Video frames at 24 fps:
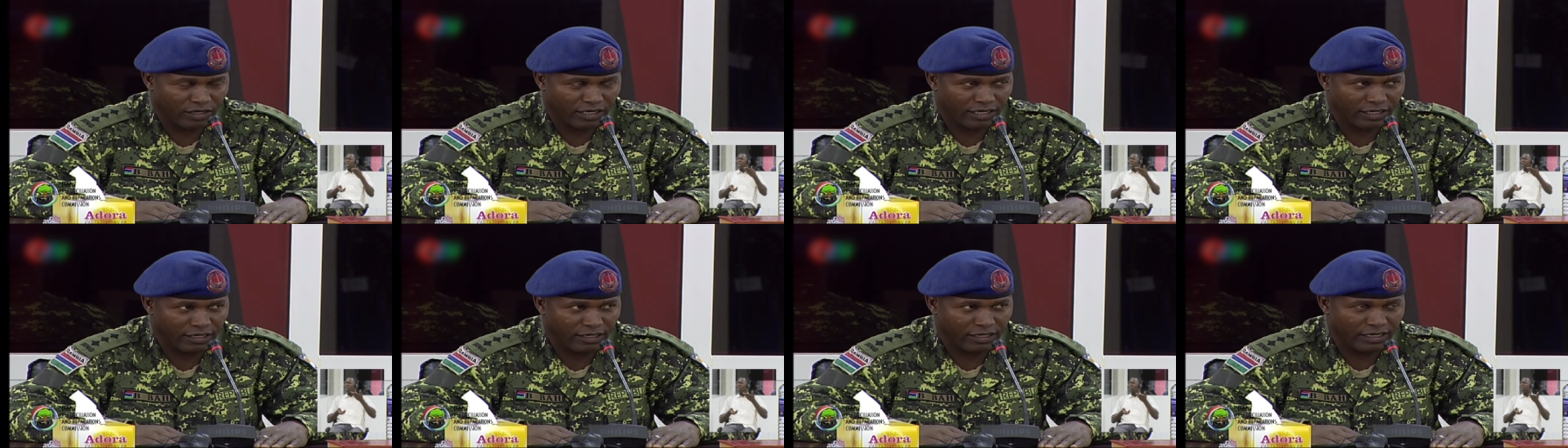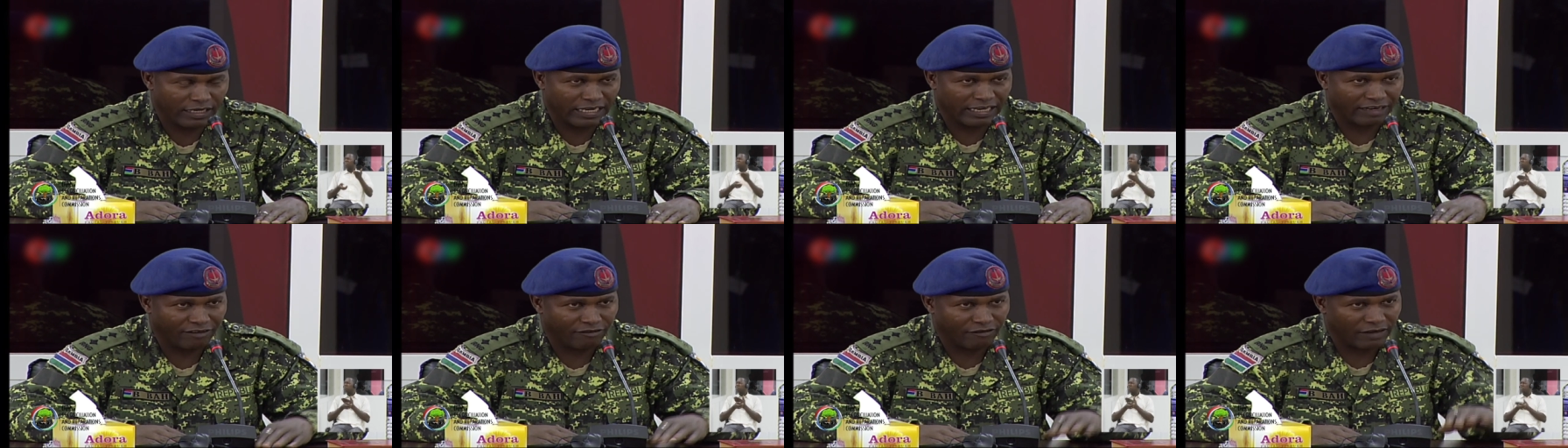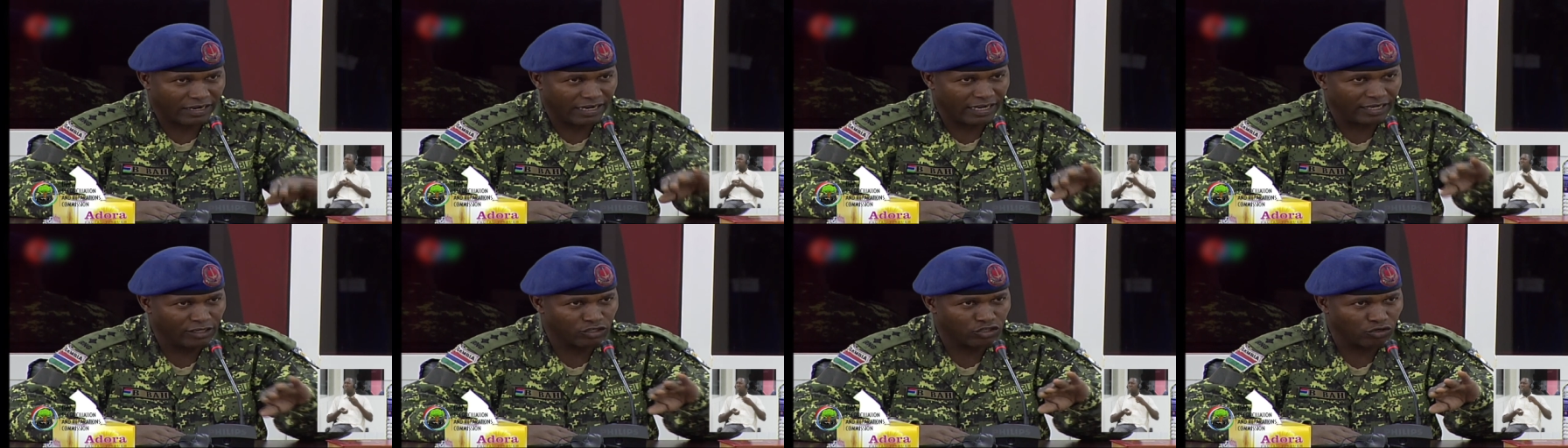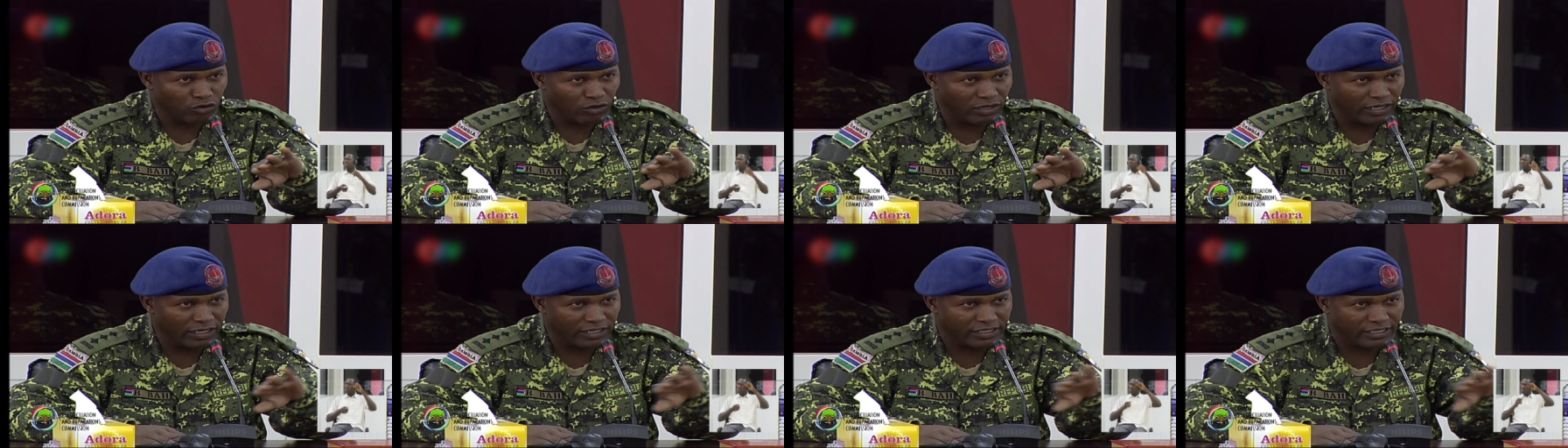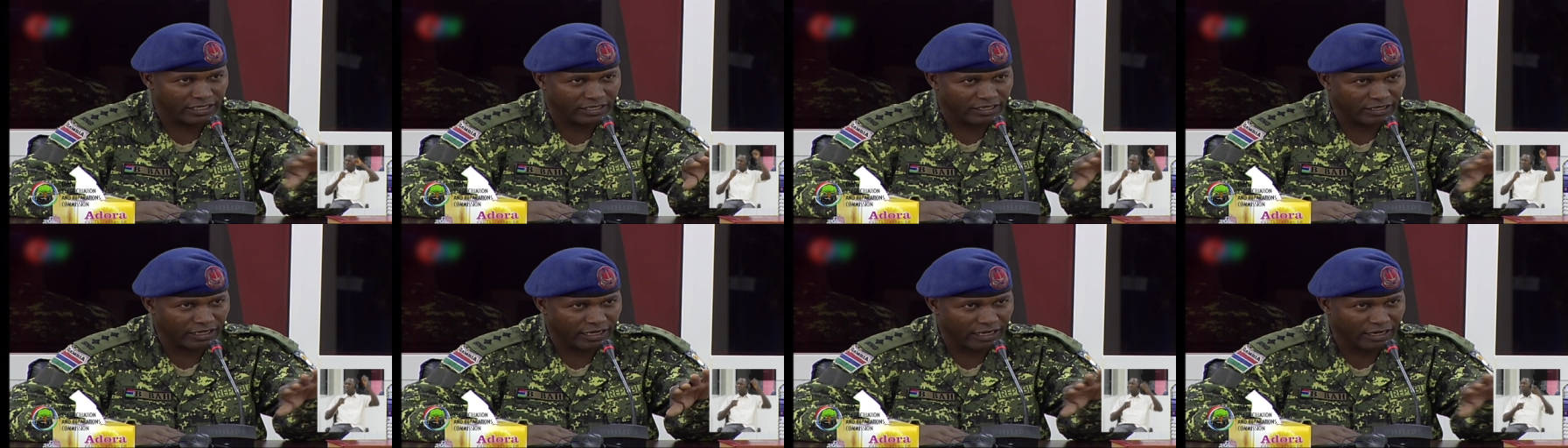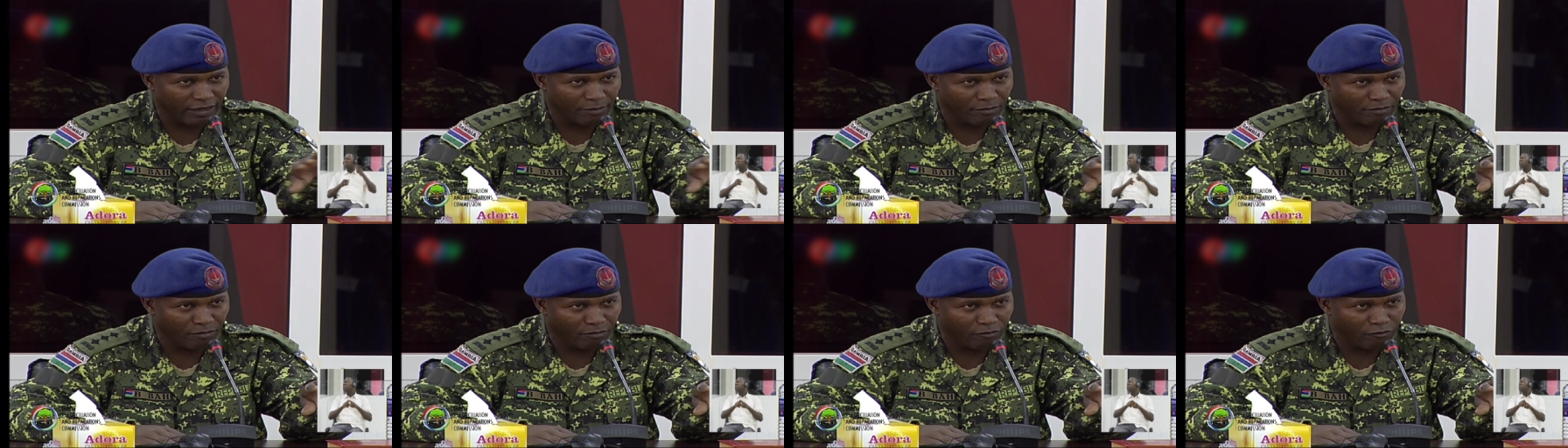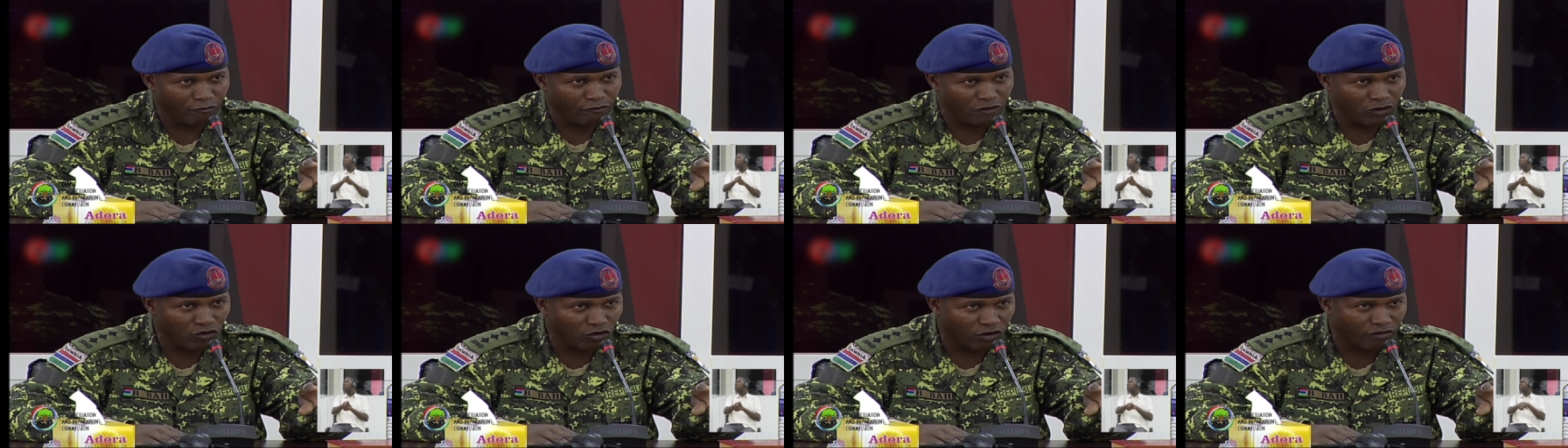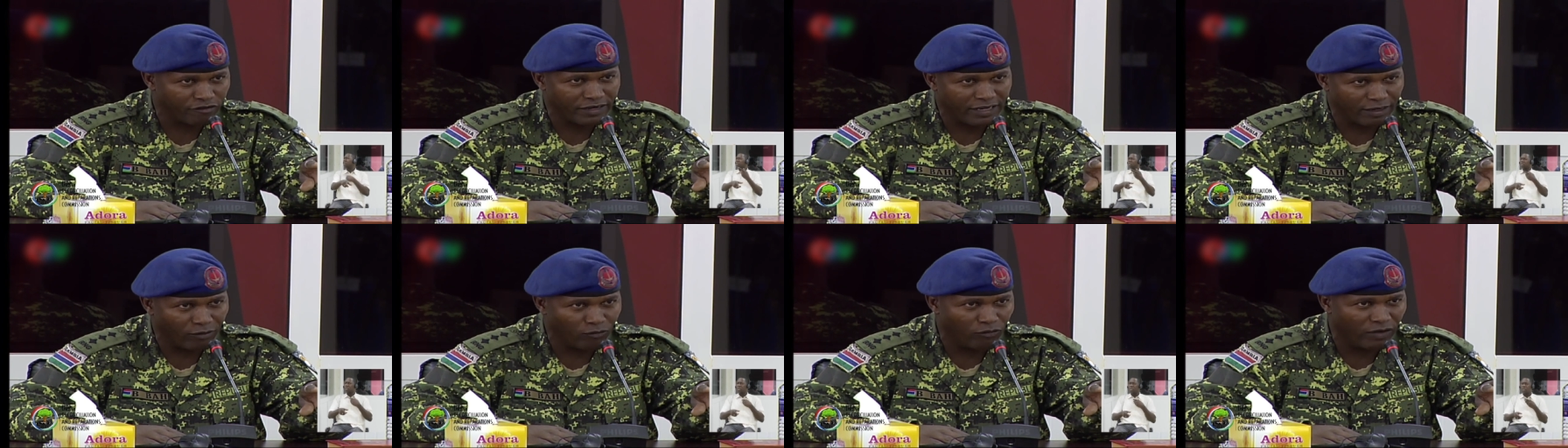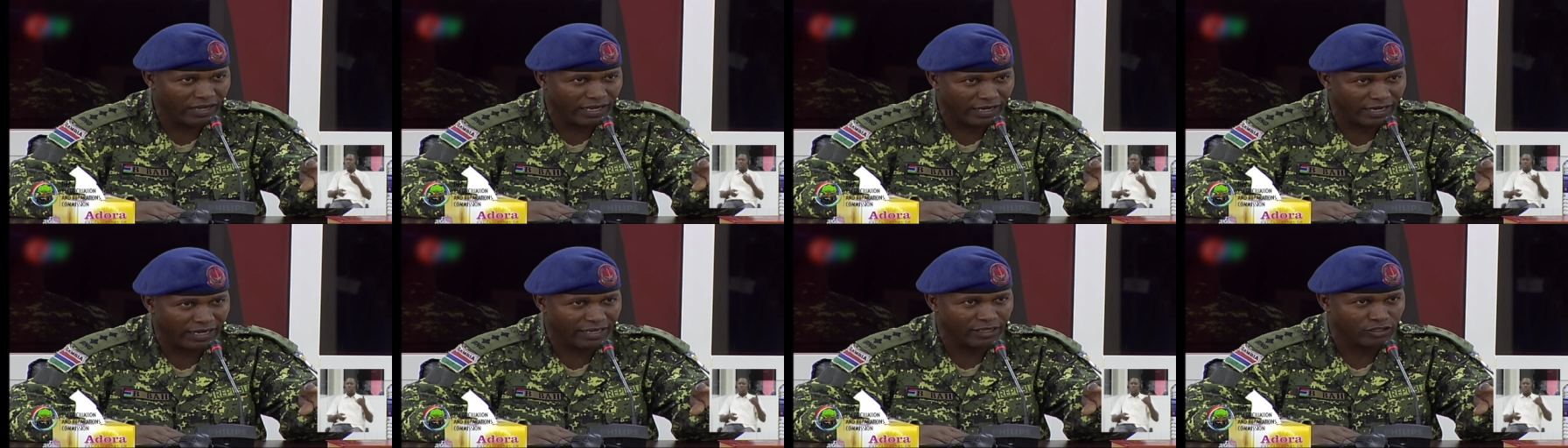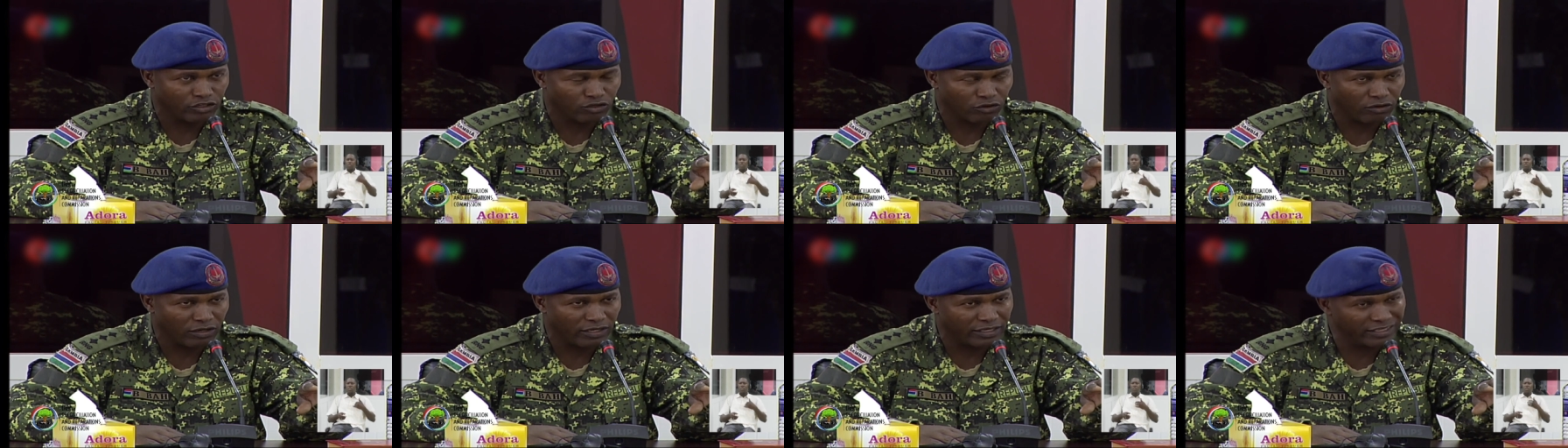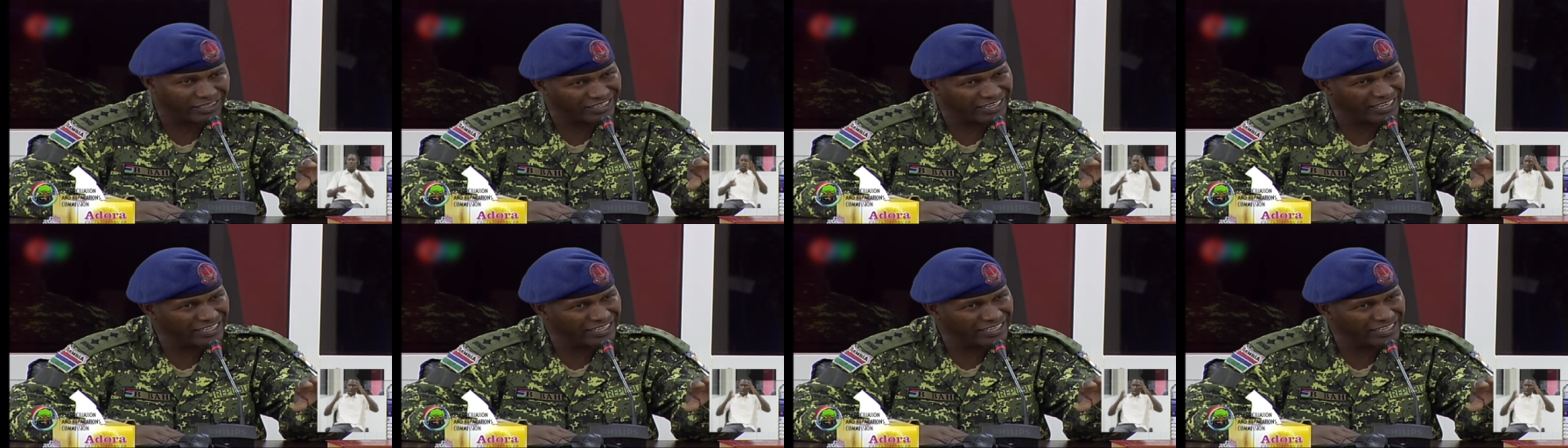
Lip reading: then they have isolated, few of them were isolated.